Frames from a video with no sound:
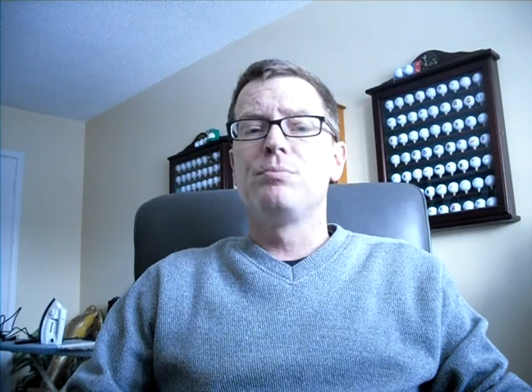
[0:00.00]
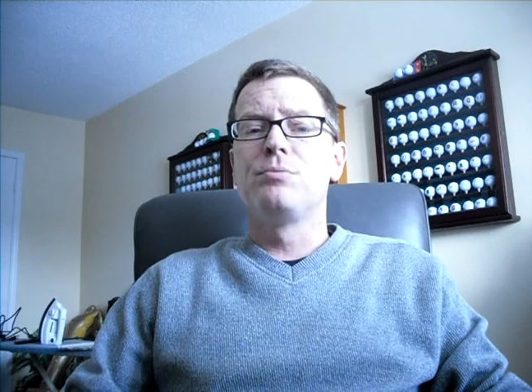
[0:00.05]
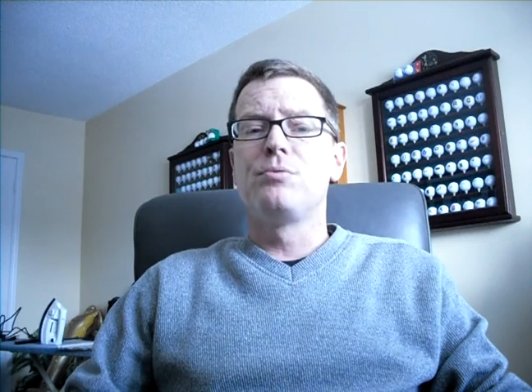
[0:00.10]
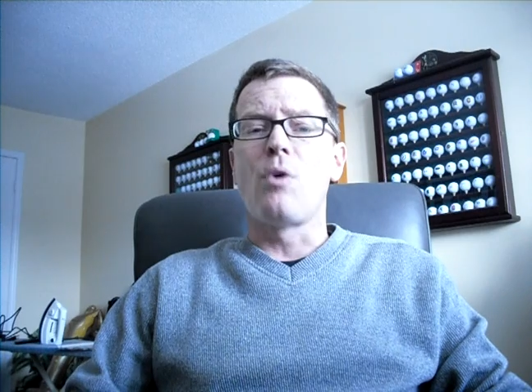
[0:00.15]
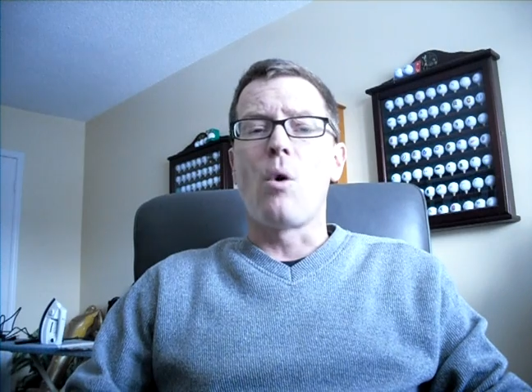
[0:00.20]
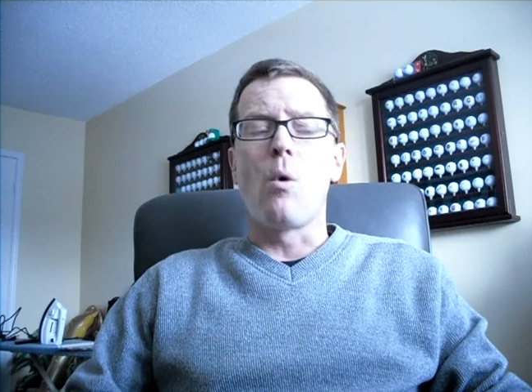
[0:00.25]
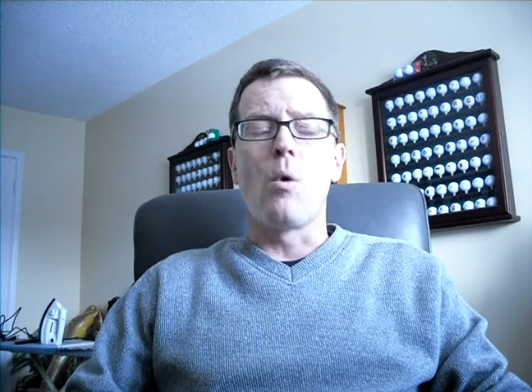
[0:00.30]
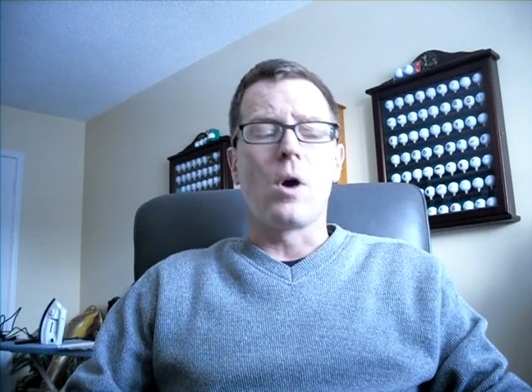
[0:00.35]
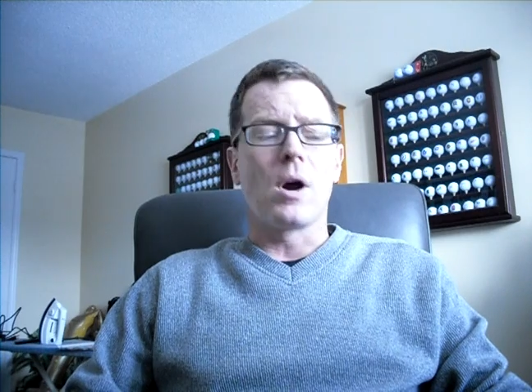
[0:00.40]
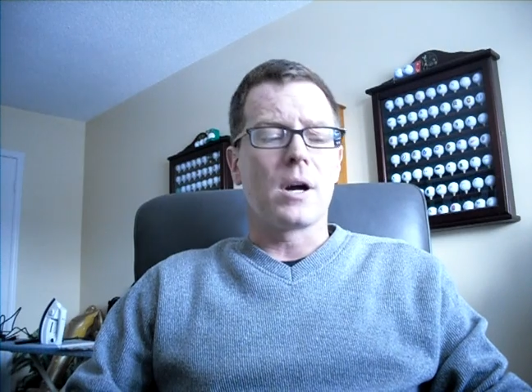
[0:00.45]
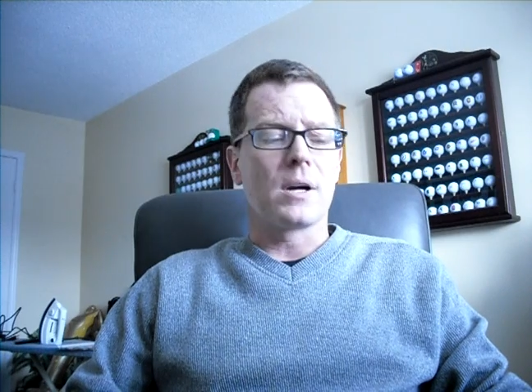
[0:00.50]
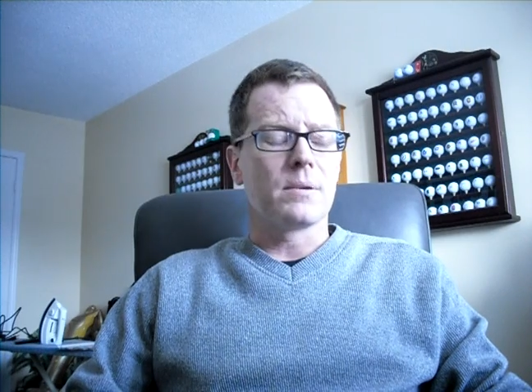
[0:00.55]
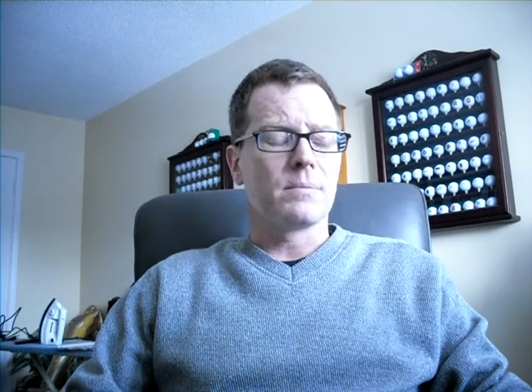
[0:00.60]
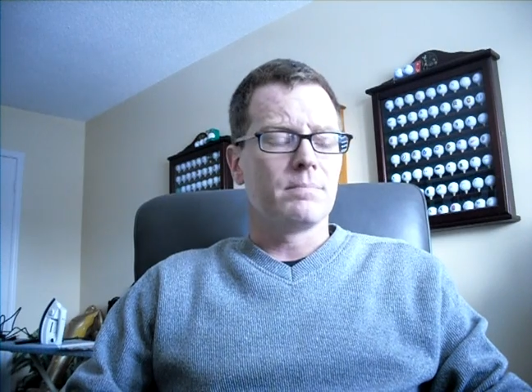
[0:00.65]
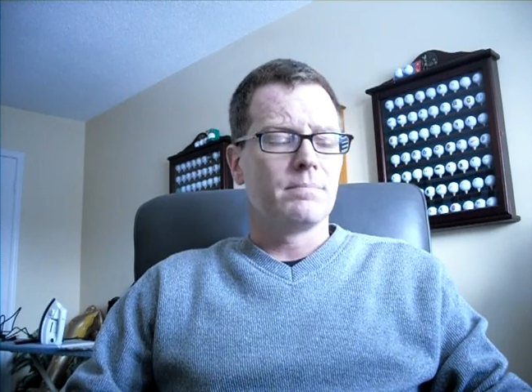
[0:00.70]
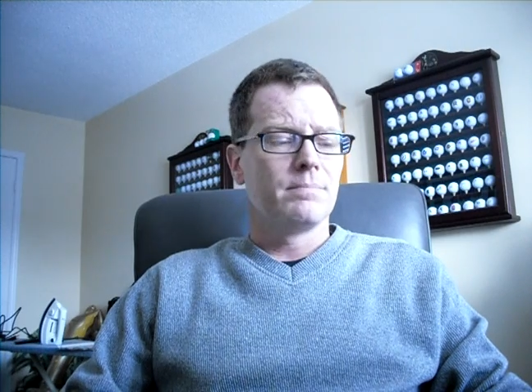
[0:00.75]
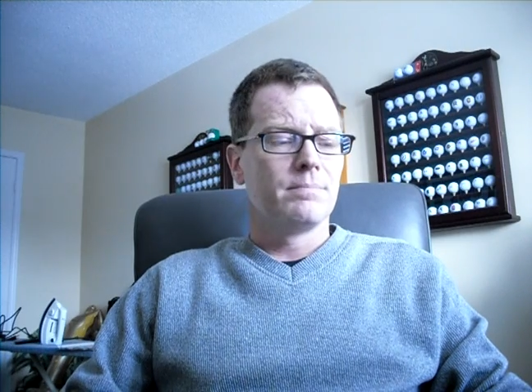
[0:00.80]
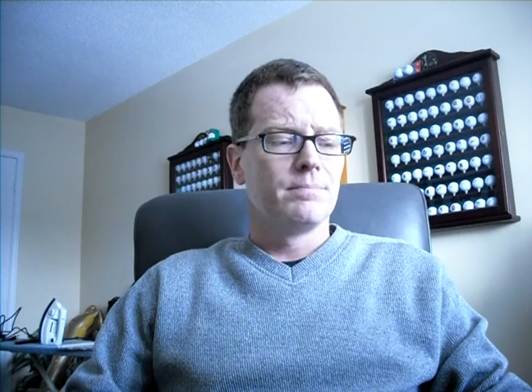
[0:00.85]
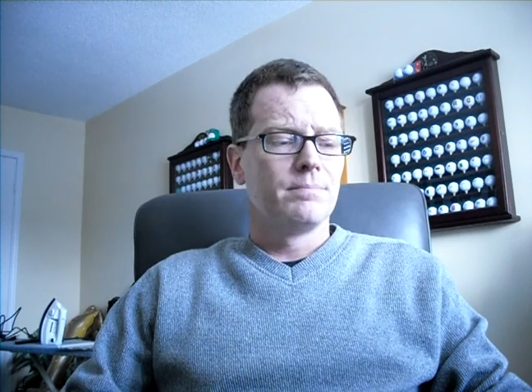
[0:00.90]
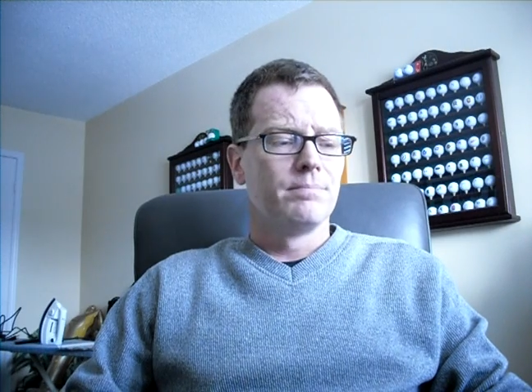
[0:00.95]
4,
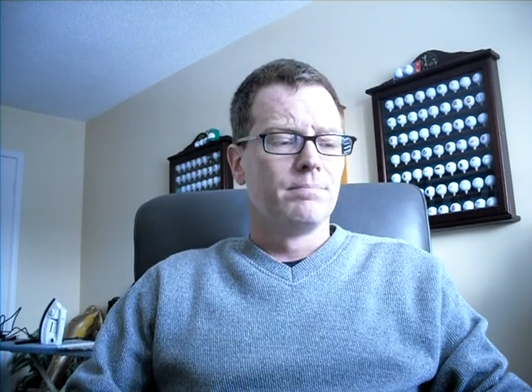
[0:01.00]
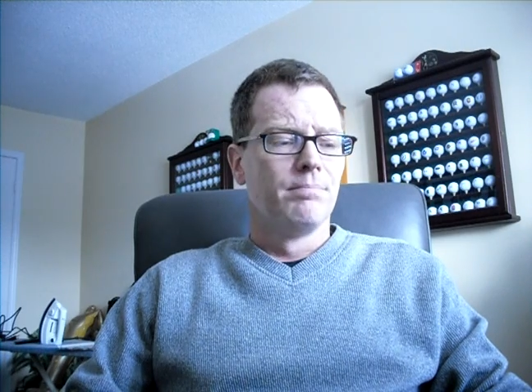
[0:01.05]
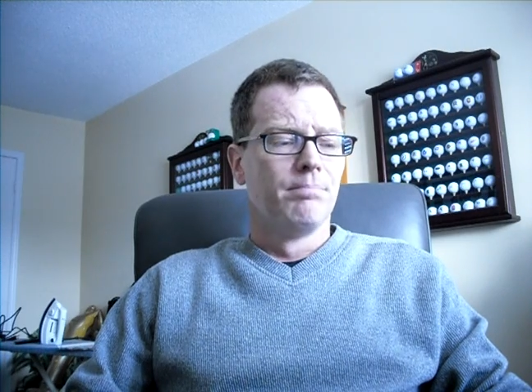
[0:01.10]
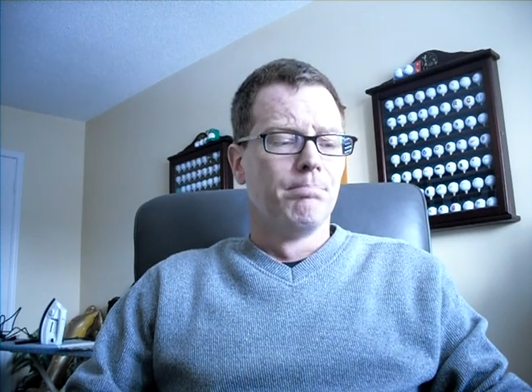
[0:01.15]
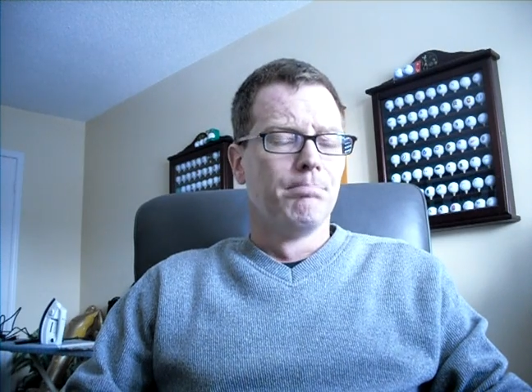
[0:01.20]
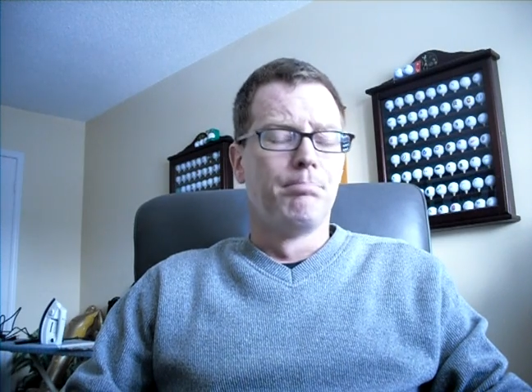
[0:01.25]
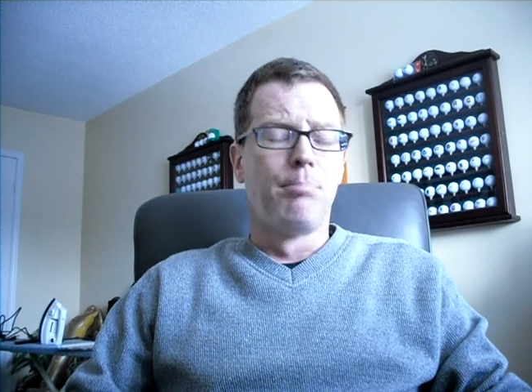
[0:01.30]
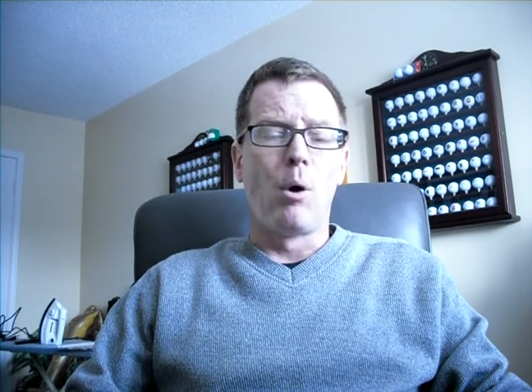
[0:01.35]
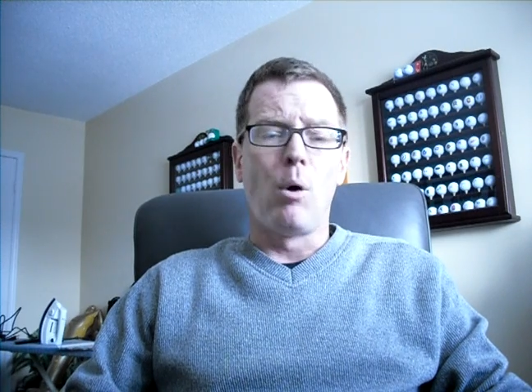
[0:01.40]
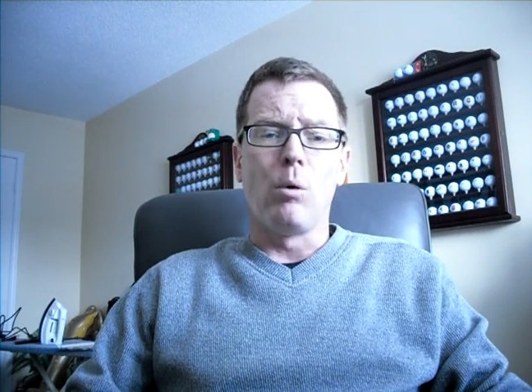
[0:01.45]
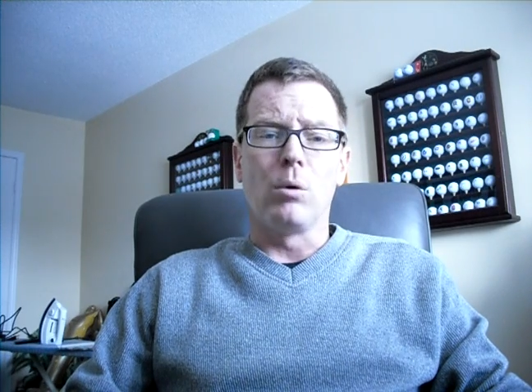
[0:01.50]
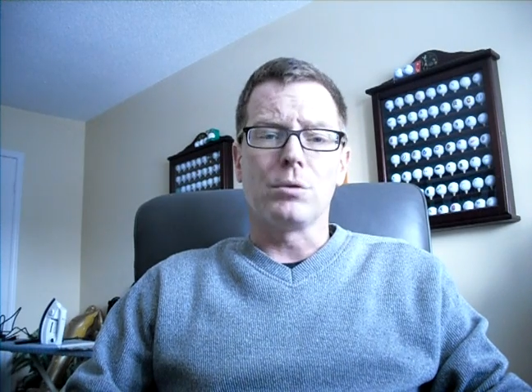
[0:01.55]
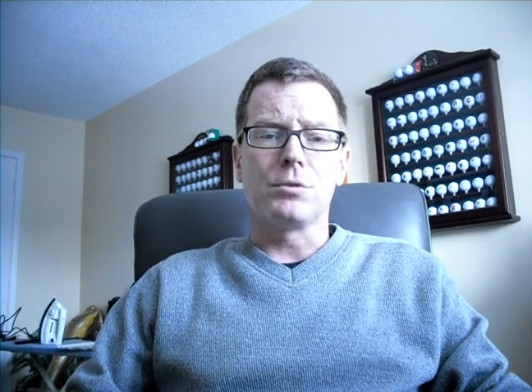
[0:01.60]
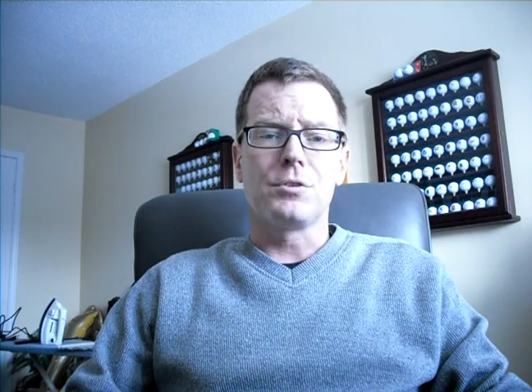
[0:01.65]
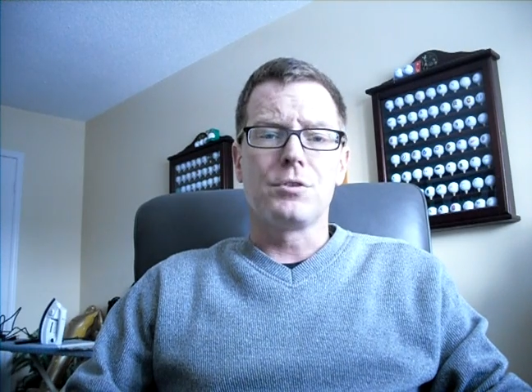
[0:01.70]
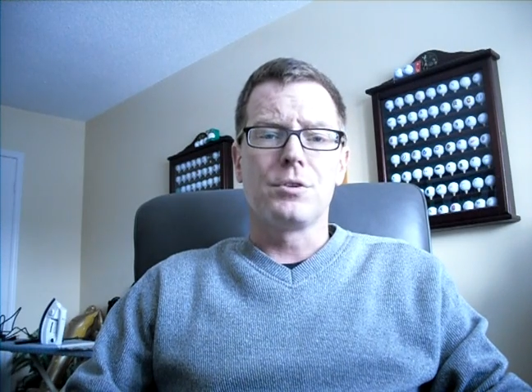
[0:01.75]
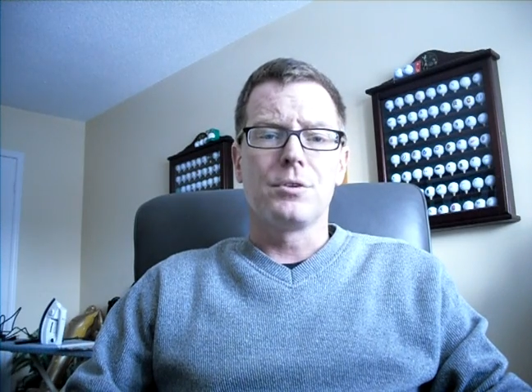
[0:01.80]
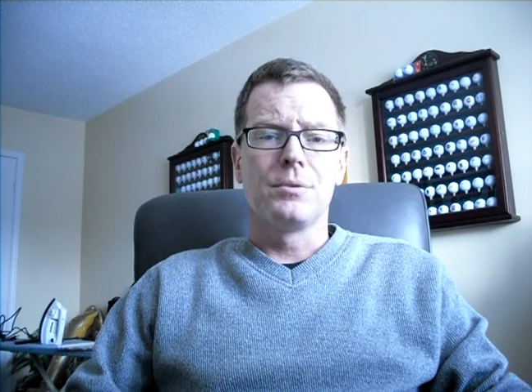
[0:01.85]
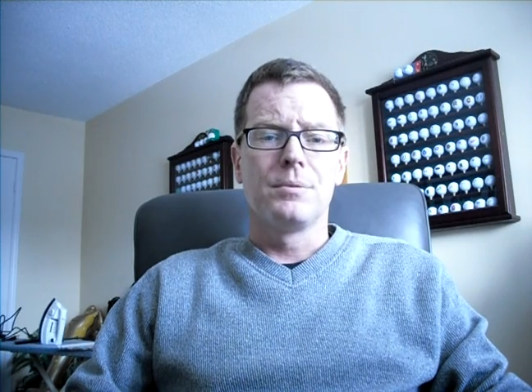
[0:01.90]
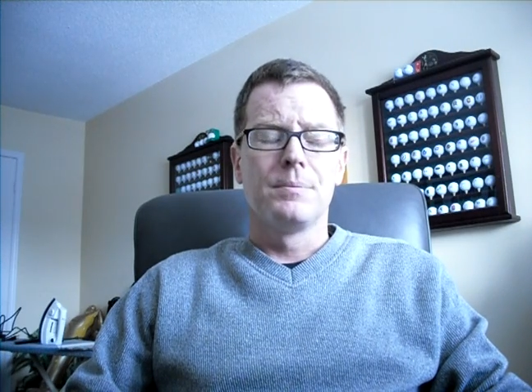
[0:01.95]

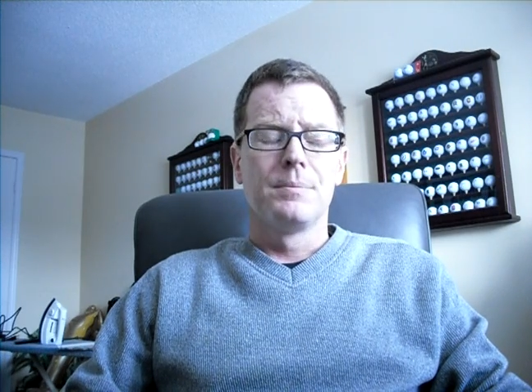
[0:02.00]
Bolt,